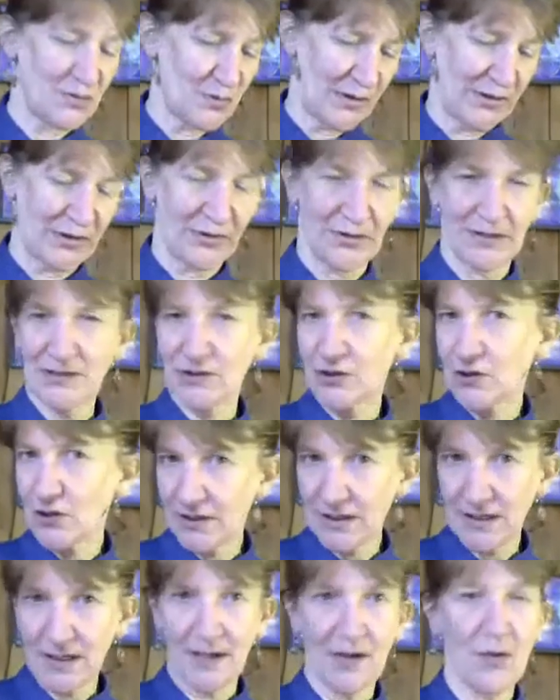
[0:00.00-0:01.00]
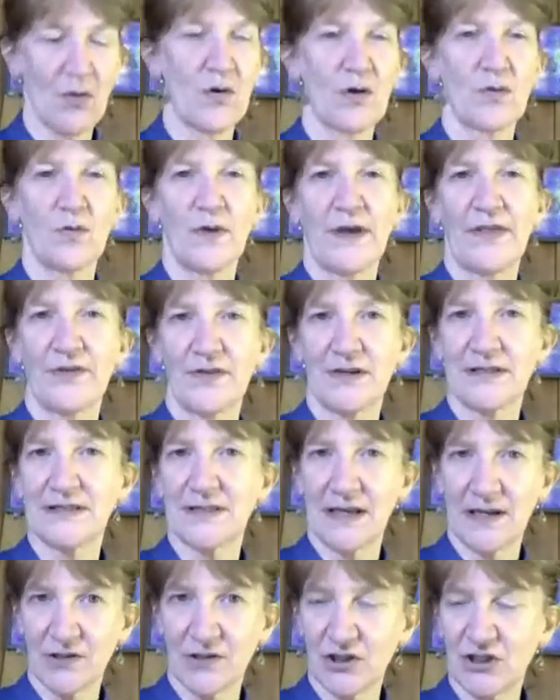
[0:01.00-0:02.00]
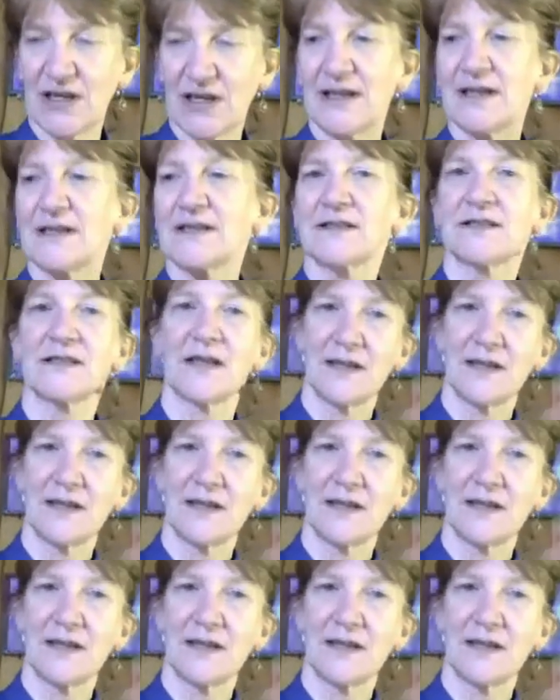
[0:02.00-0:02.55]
whether it's cooking or whether it's energetics,